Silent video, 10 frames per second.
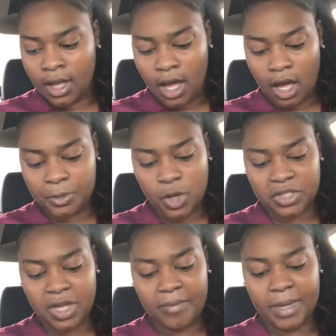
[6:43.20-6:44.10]
Um, you
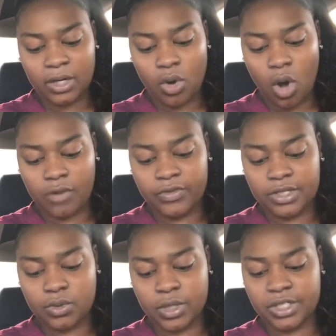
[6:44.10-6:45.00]
also have medical
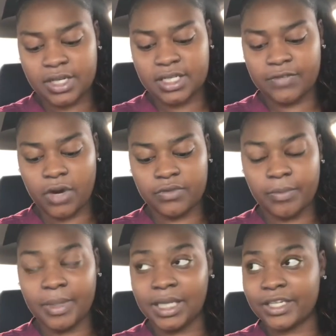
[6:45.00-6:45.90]
office questions as far as
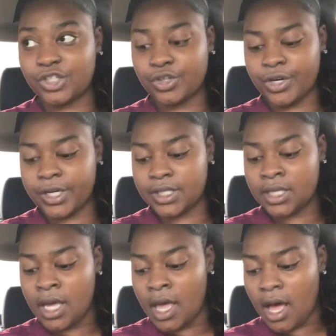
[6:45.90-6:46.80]
for billing
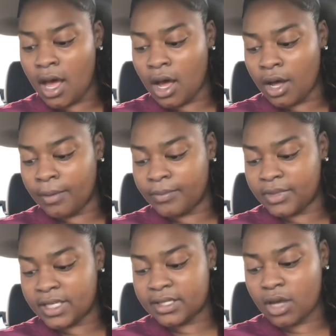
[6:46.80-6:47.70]
insurance. Um,
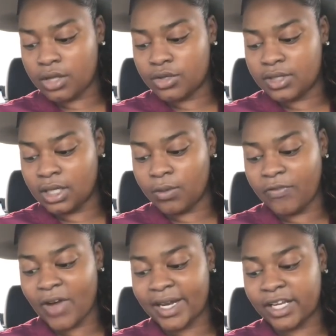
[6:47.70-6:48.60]
this is also dealing
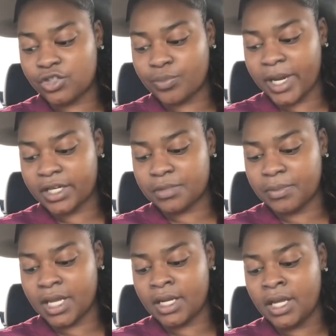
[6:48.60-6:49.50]
with financial
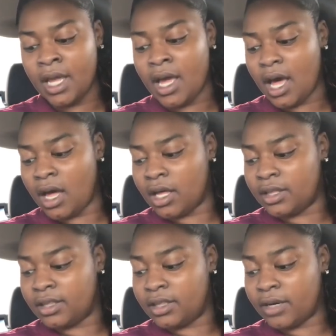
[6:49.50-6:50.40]
management.
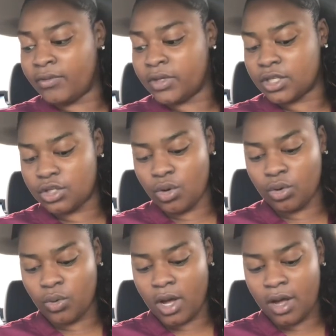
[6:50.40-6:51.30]
Uh, there was a
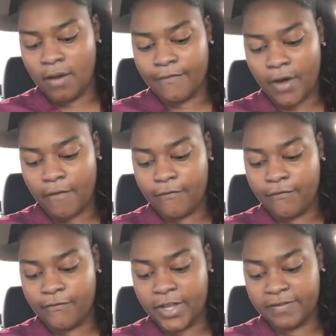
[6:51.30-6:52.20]
total of
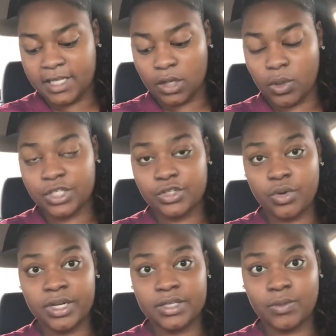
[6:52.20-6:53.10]
15 questions
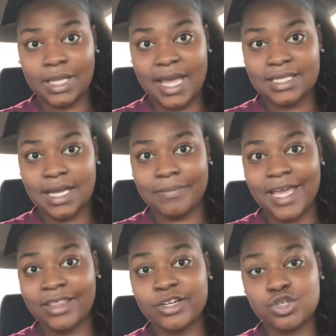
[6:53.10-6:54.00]
on this one last time.
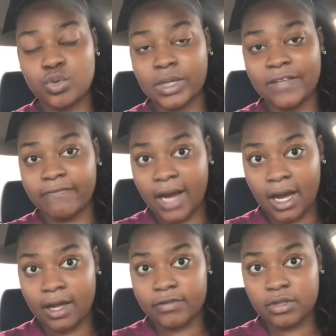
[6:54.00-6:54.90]
Now there's
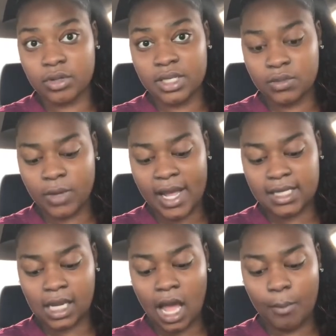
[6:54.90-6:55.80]
25. So this one
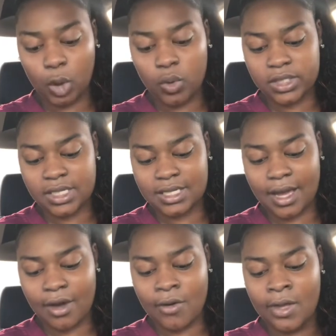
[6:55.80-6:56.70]
has a lot more questions
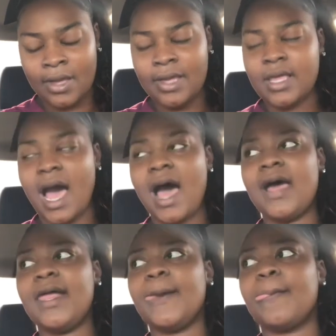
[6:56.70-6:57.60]
now. I